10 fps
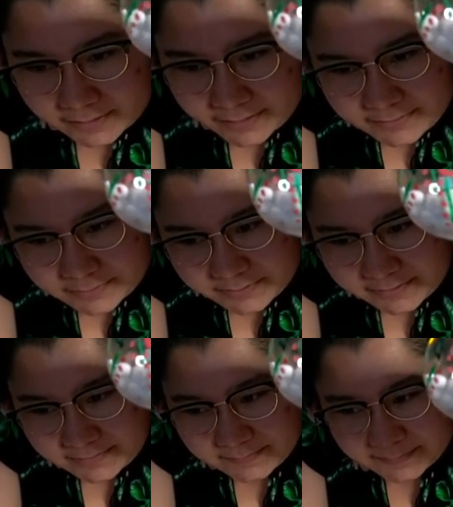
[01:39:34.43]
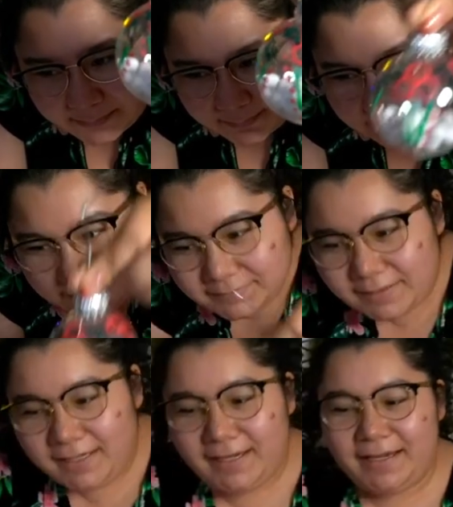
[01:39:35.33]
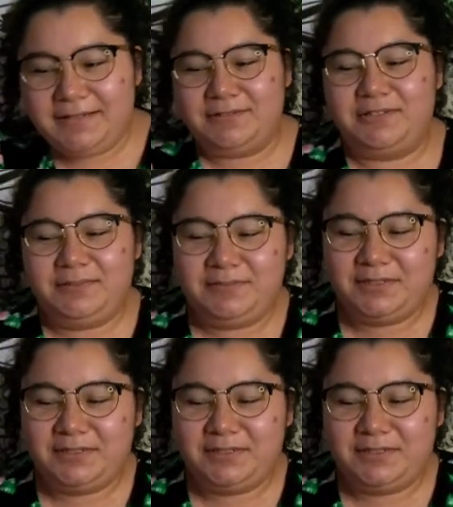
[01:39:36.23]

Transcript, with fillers: Ice cream. Ice cream